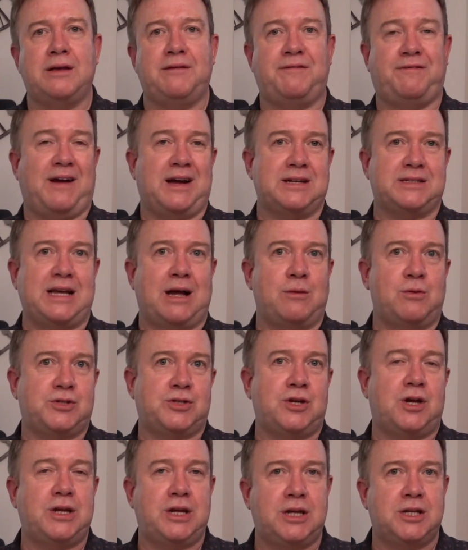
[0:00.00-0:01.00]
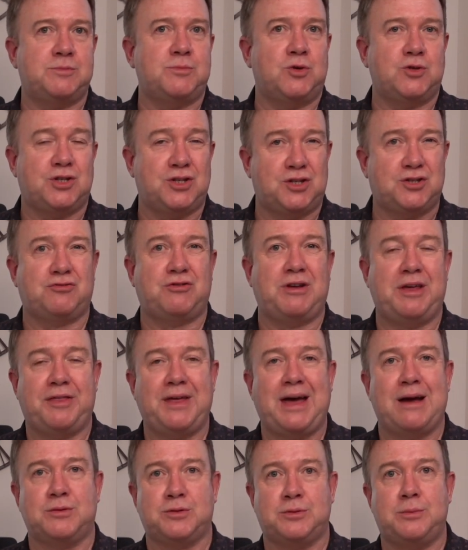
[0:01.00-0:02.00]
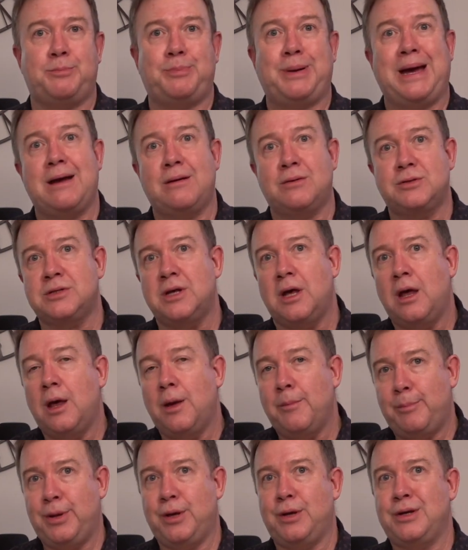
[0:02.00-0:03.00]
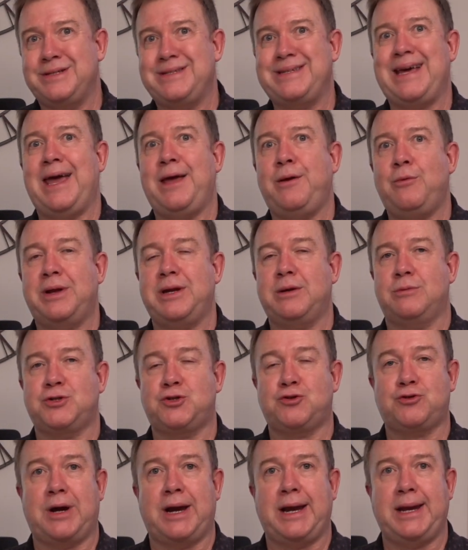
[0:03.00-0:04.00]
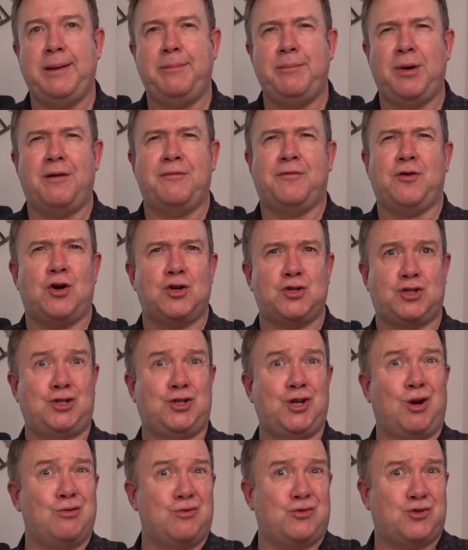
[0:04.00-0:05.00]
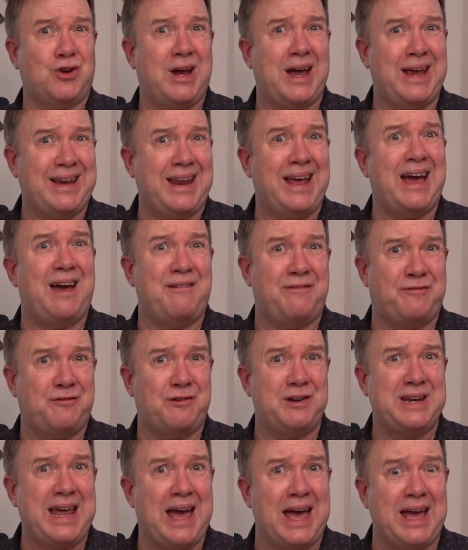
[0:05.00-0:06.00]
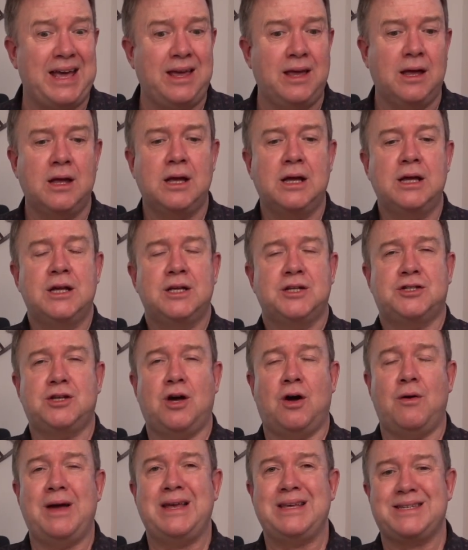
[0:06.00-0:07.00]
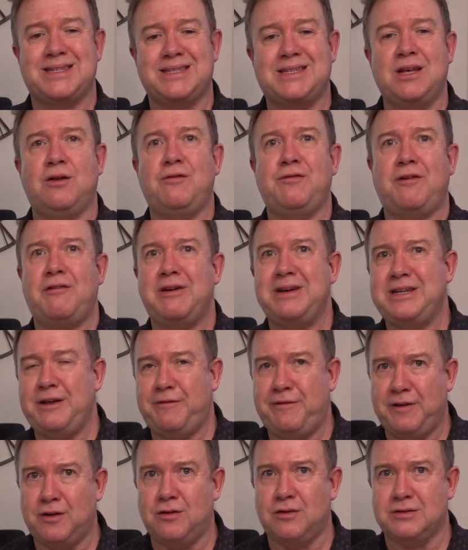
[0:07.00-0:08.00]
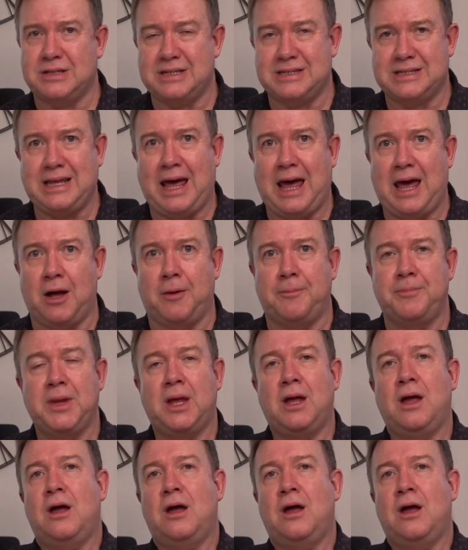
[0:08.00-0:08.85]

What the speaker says: In fact, I was earning as much as £3,000 per day when I was training. But of course, you don't train every day, so it's still very difficult to scale.